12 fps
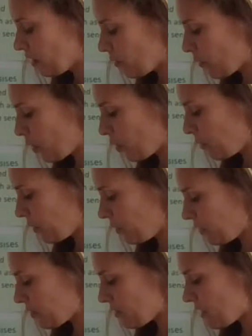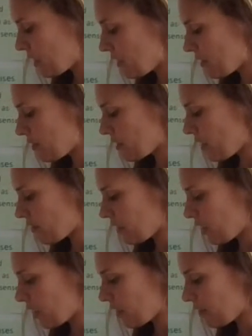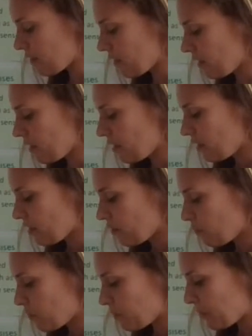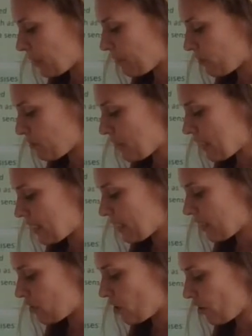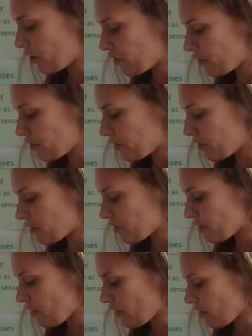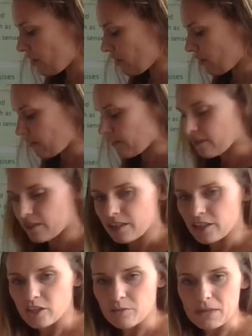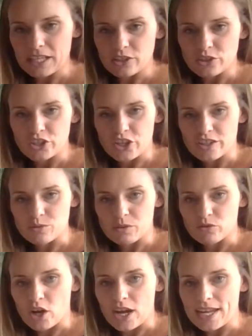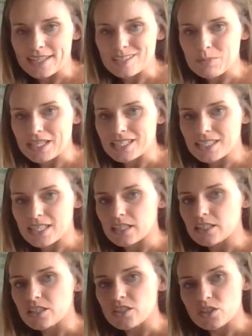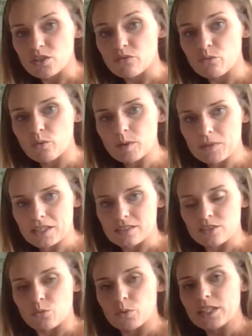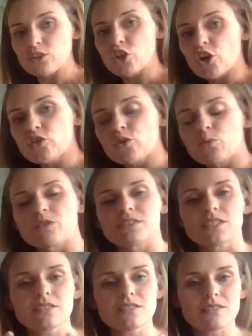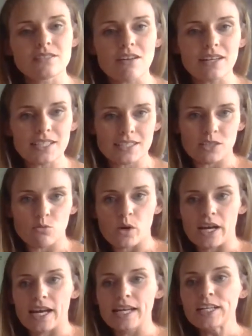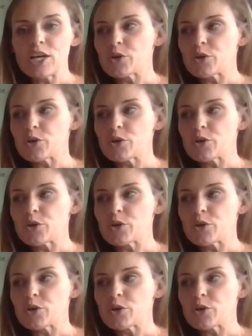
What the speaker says: I'm hoping you can see this down here. But if you're making notes, so you can make your notes. We've got expectations of women. So we know that we're in a society where